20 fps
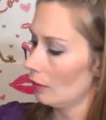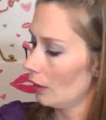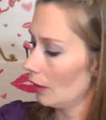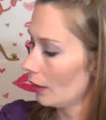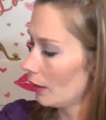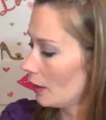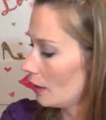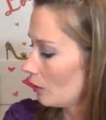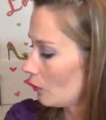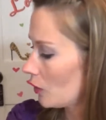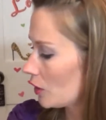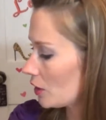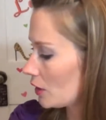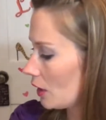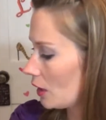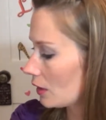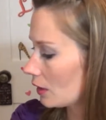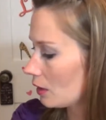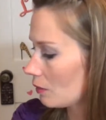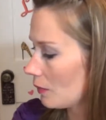I kind of wish
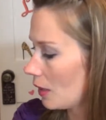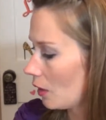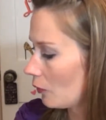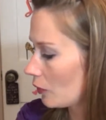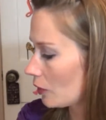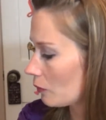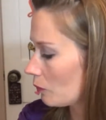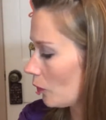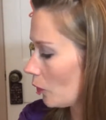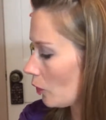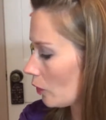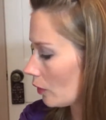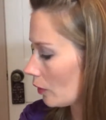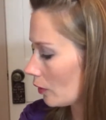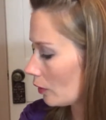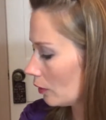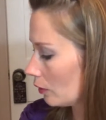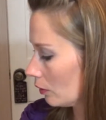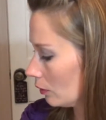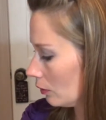they'd come out with
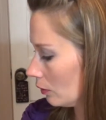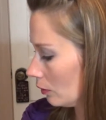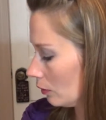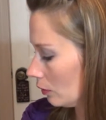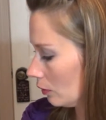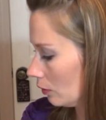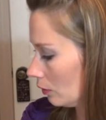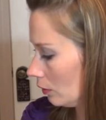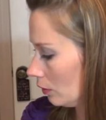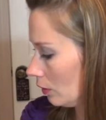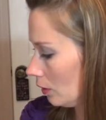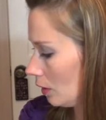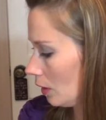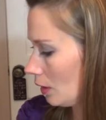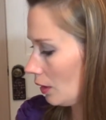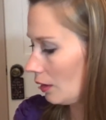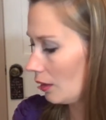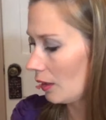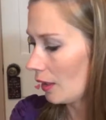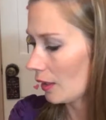more,
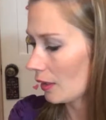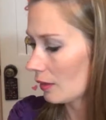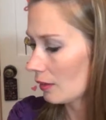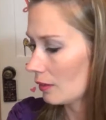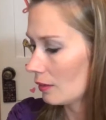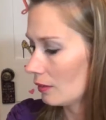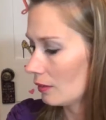like